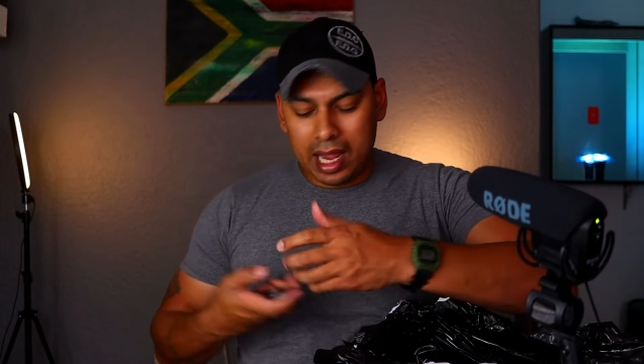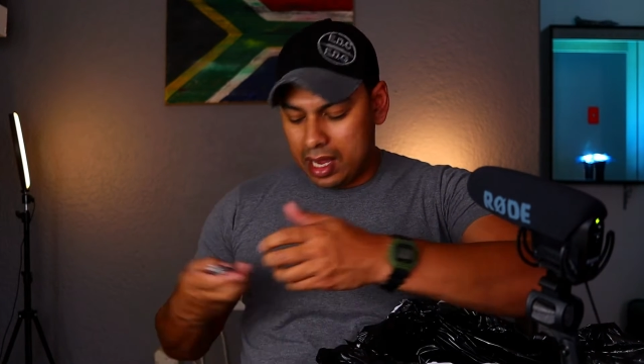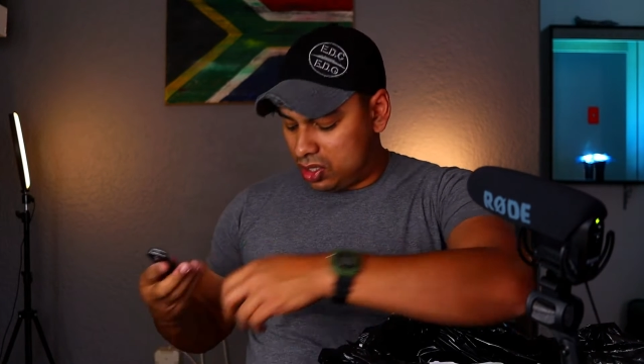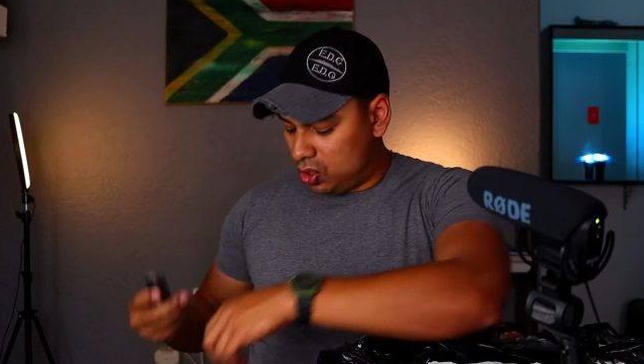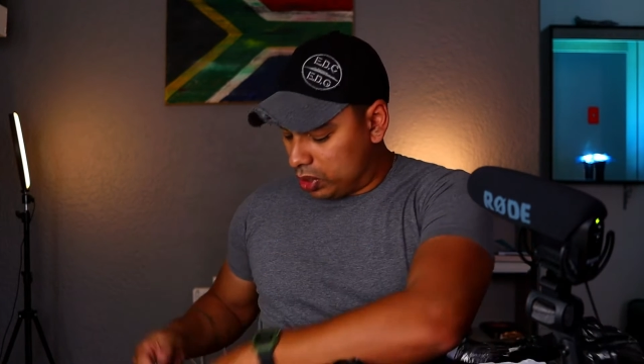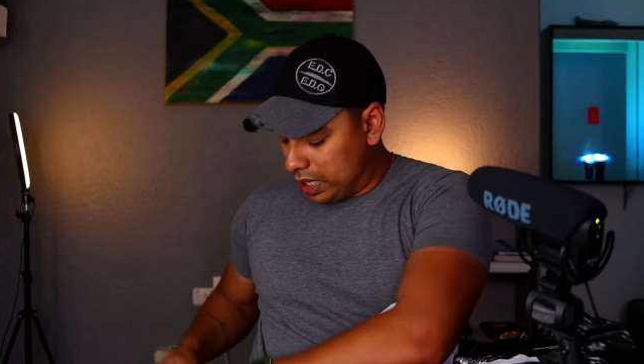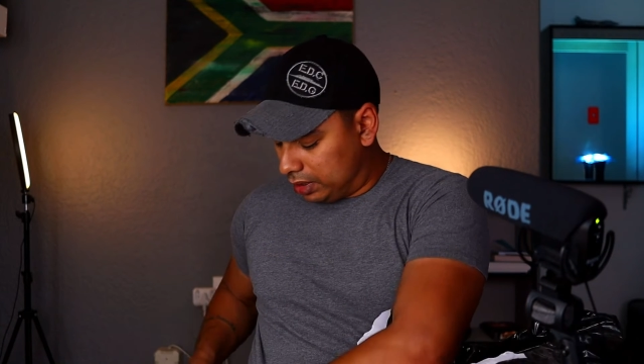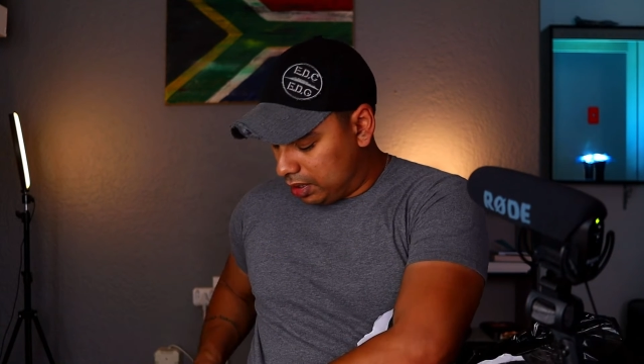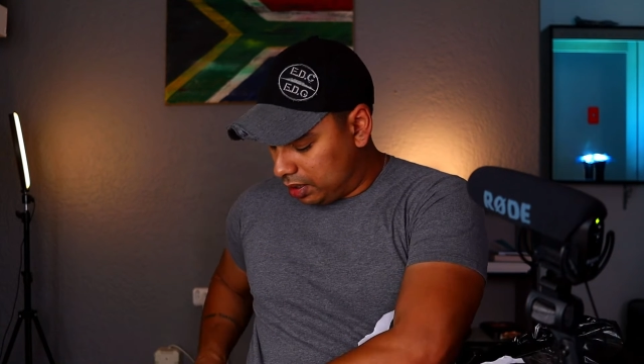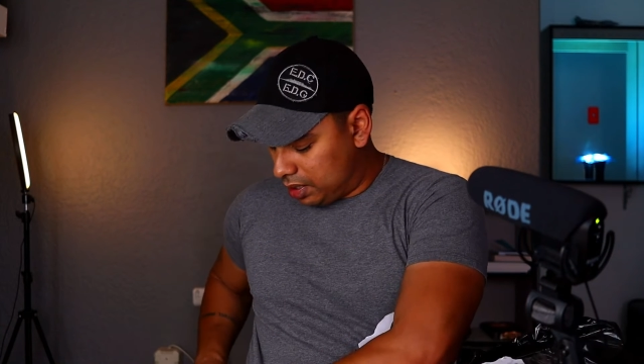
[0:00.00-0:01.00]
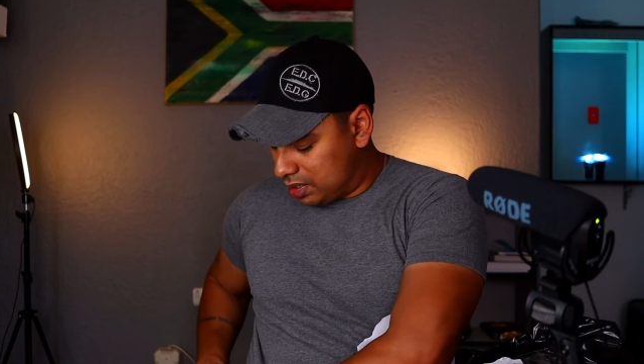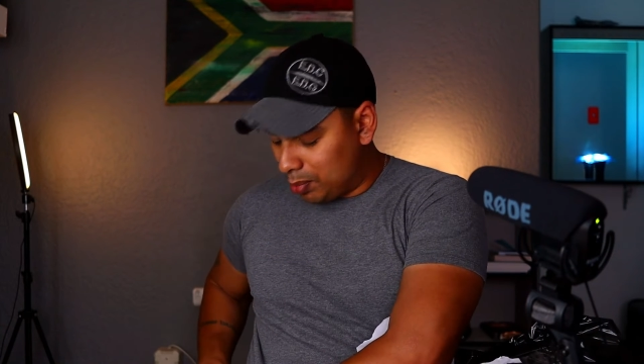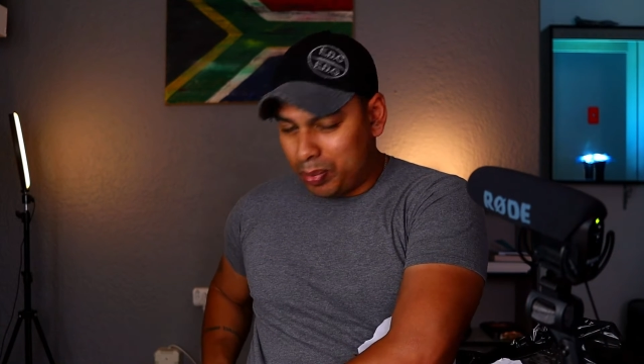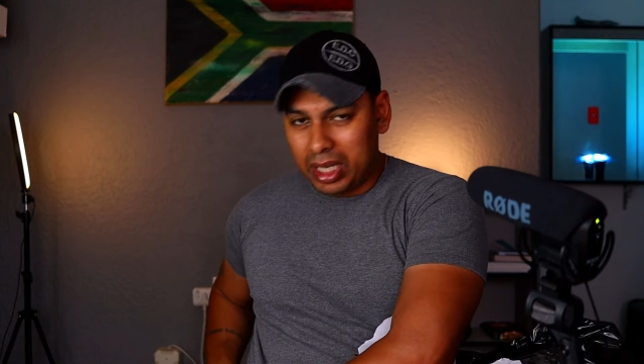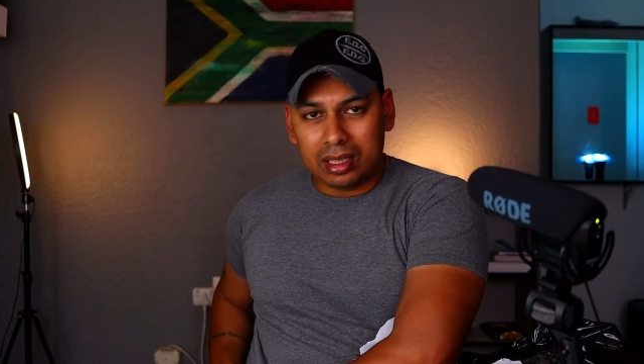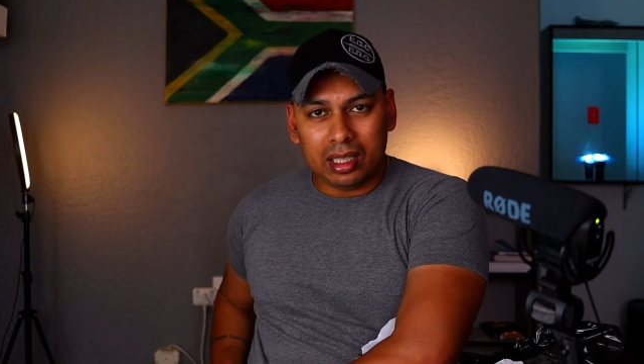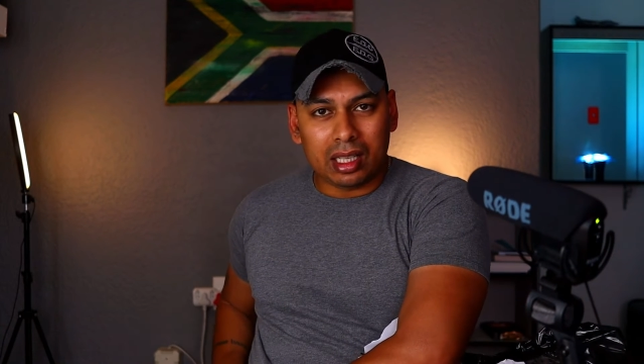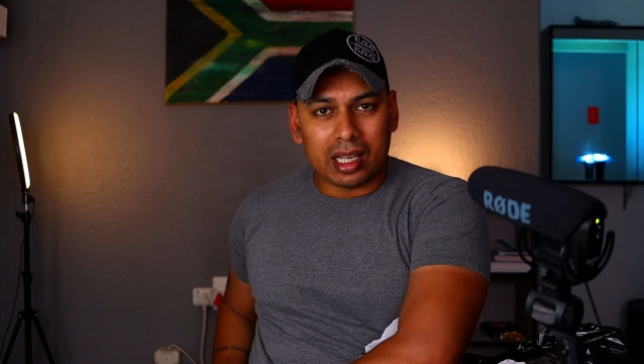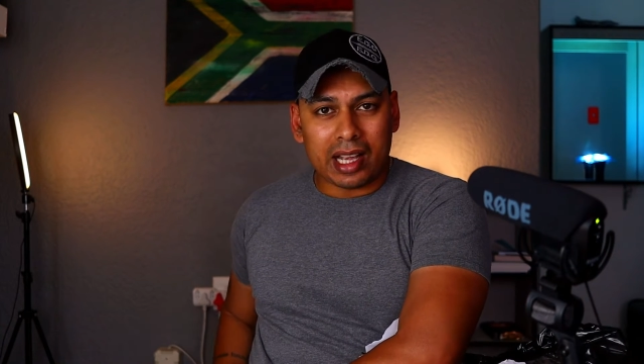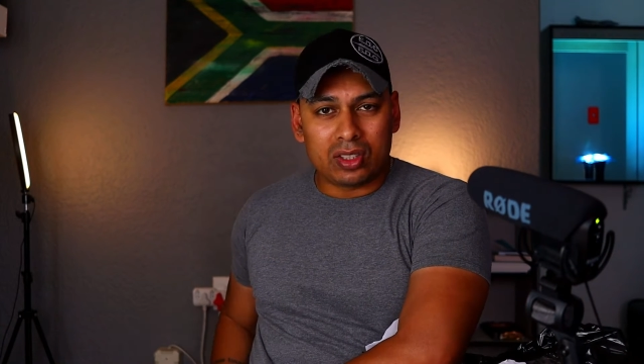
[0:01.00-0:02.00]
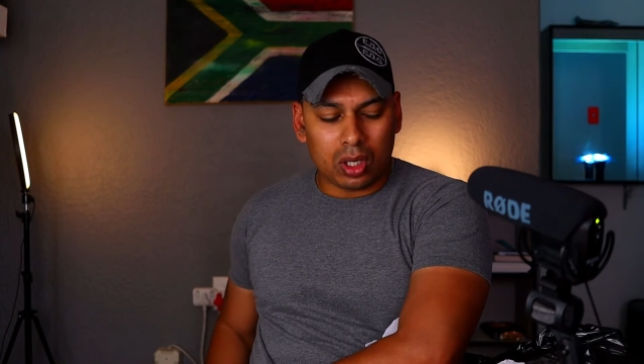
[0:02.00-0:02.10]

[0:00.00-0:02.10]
as you're getting is a big deal, guys.